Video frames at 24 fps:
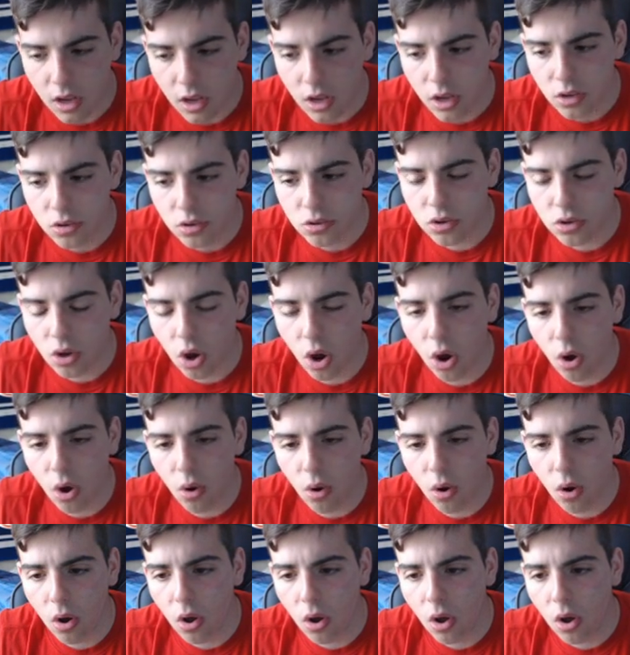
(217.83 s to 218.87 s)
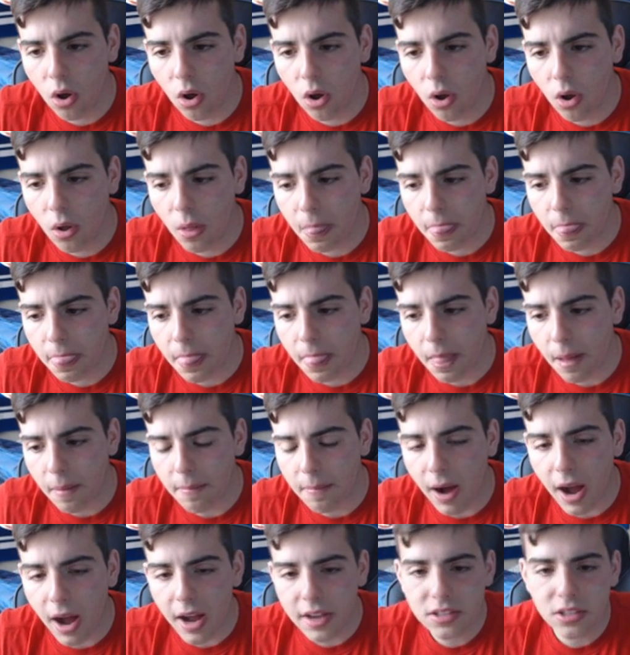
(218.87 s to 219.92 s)
So
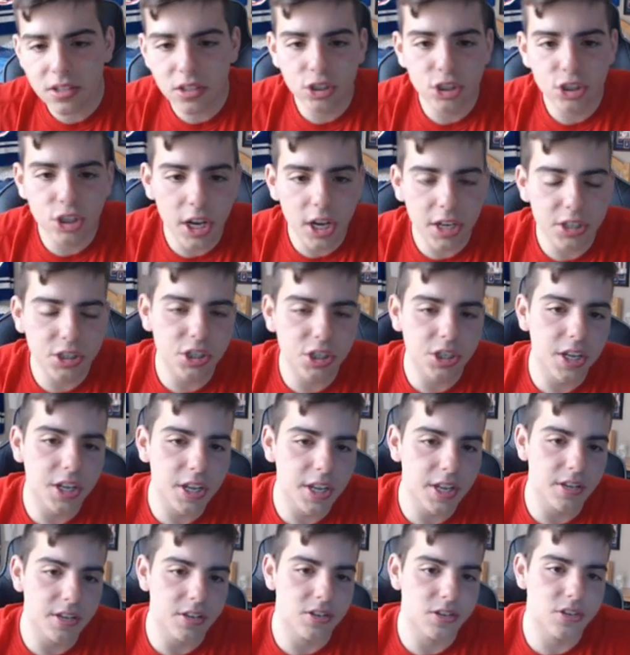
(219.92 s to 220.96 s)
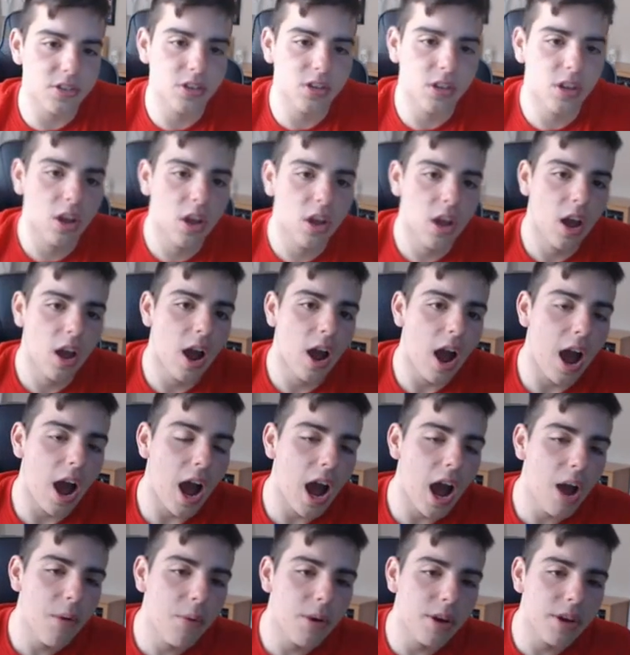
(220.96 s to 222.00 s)
my suggestion is
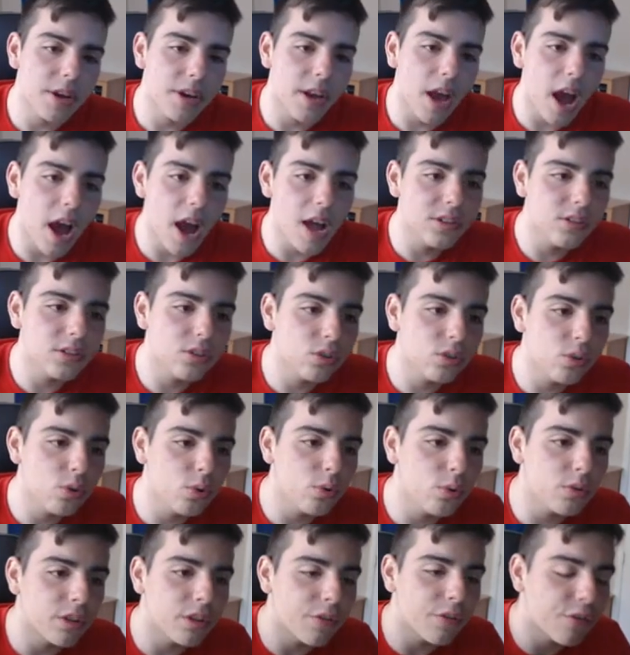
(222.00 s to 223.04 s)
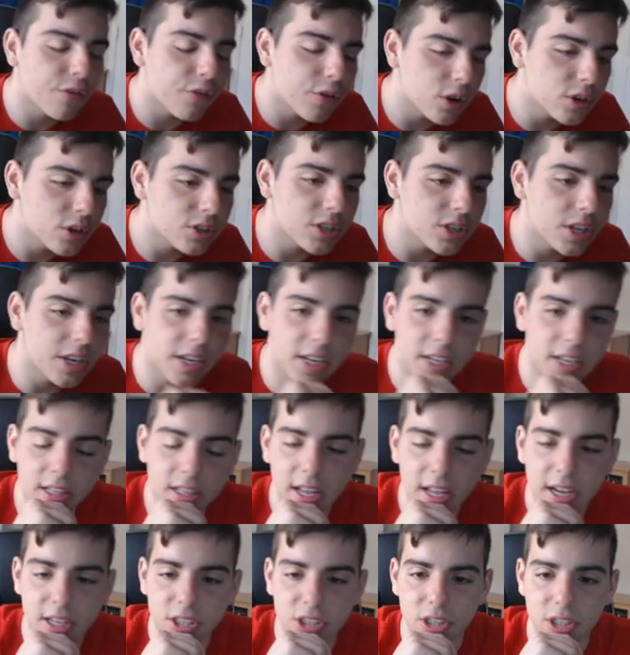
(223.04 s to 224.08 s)
I would not do the first inning
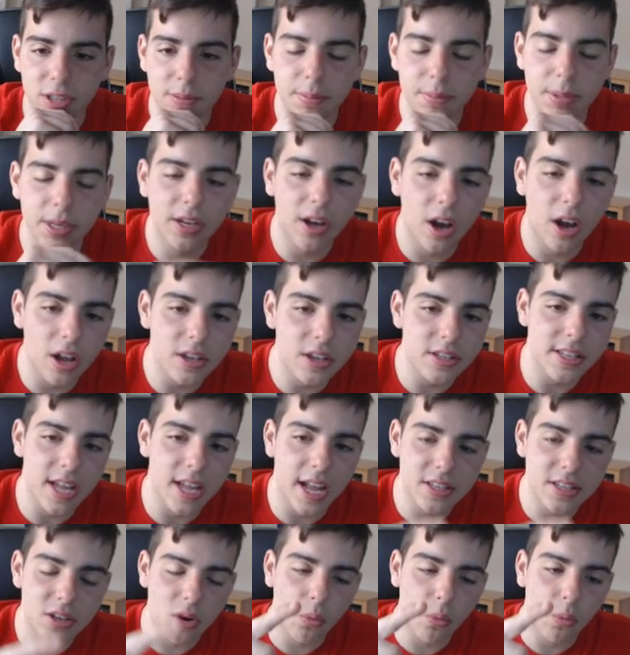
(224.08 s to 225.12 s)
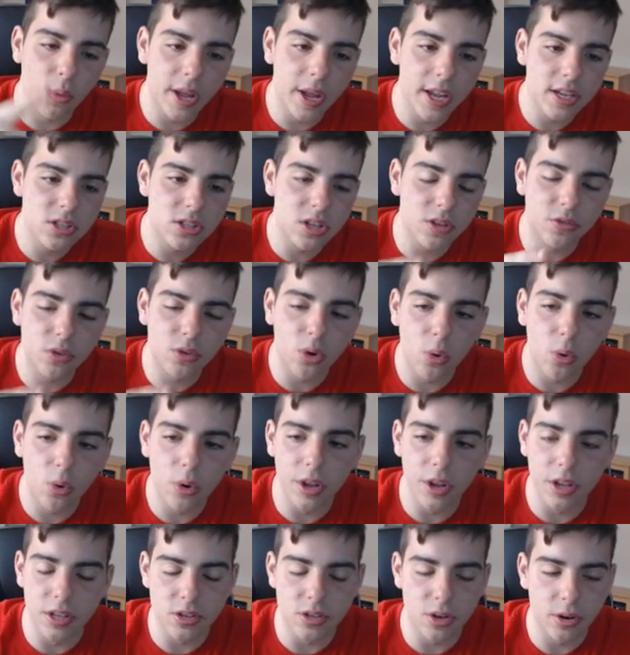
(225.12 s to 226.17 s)
collection because that's a waste of
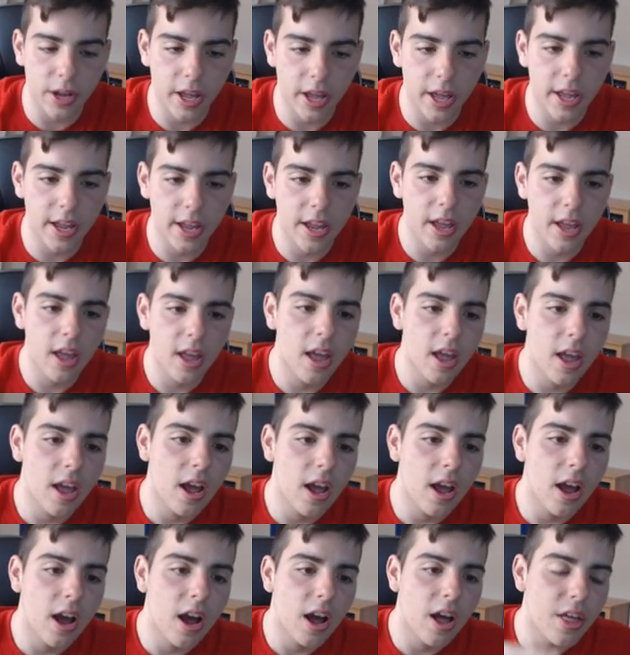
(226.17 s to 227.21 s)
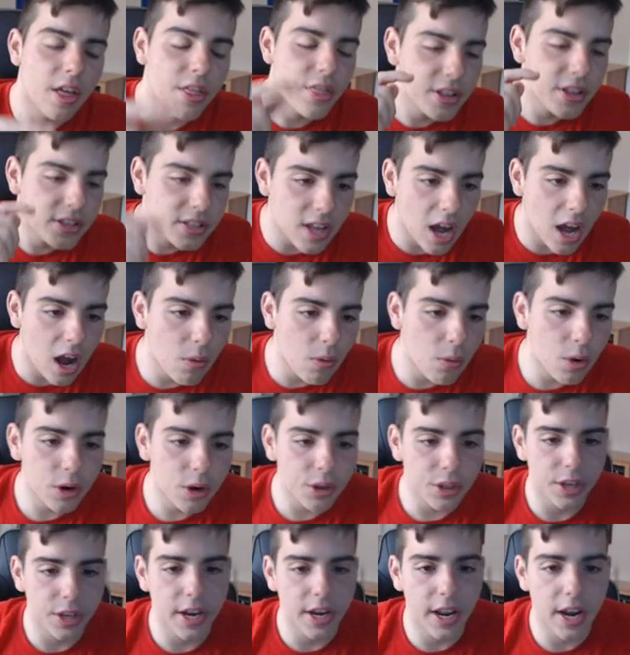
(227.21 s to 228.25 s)
coins, okay? It's not worth
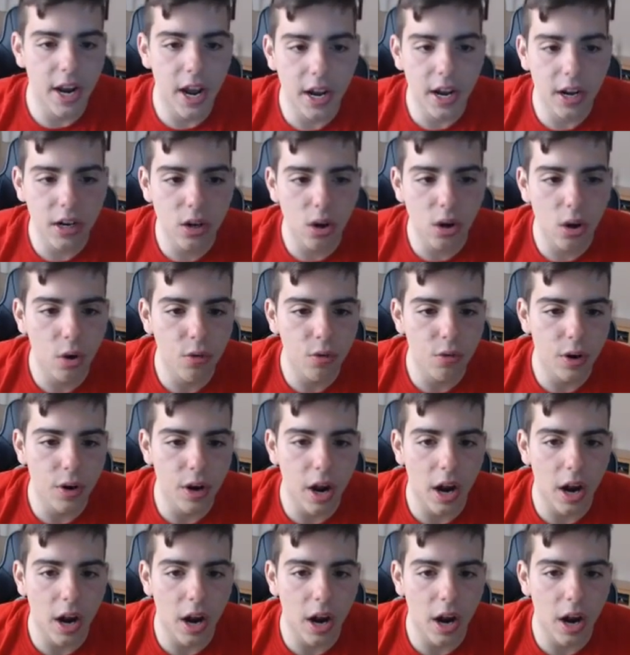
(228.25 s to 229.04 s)
it. And I'm going to go over it.